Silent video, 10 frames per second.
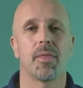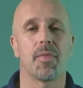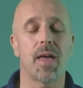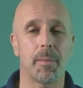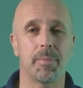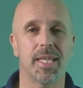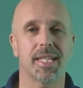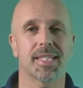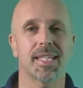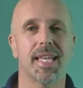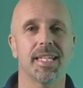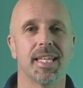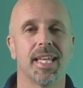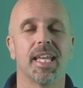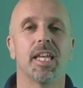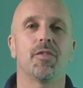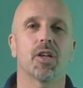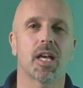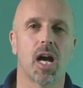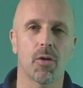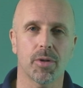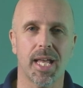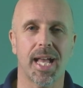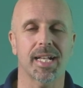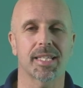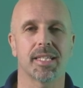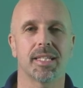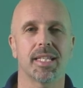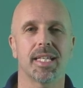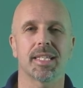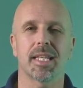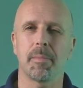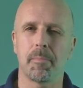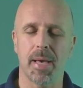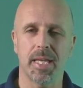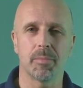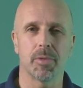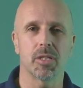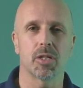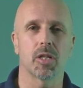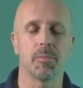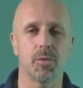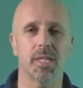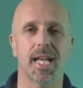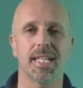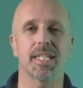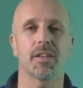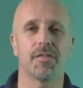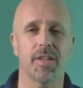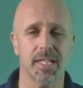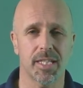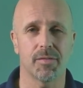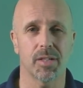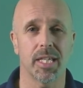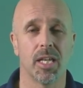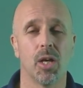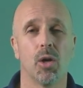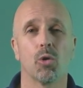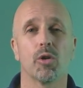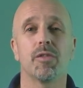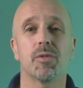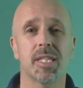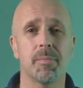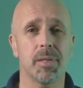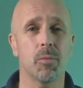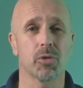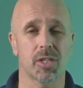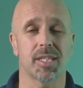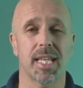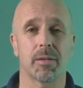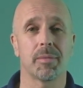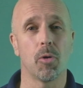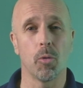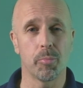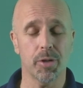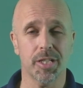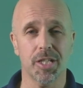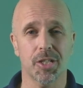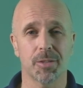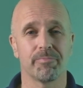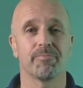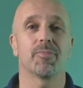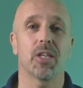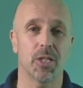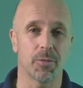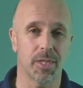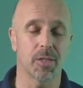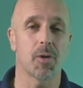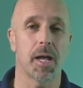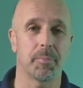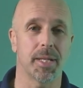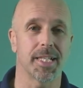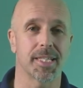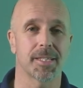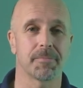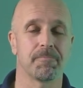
That being said, if your current accent is an impediment to communicating effectively, or if you simply want to sound more British, then you're in the right place.